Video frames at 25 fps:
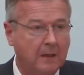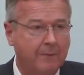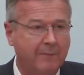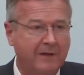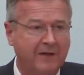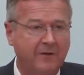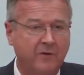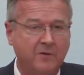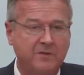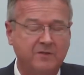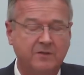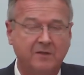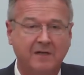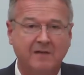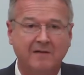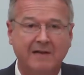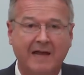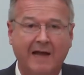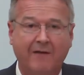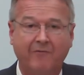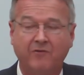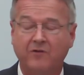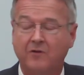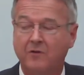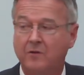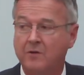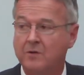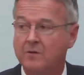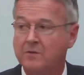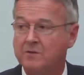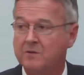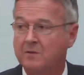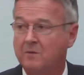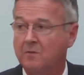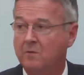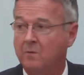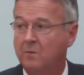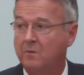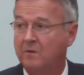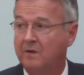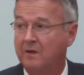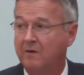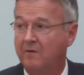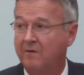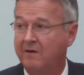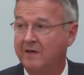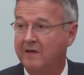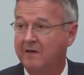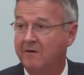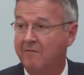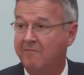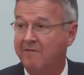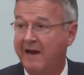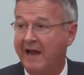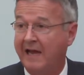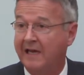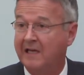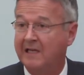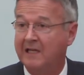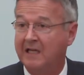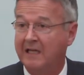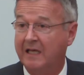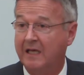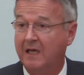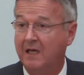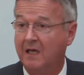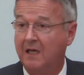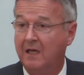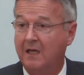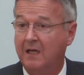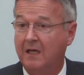But of course you don't have to use a law degree directly.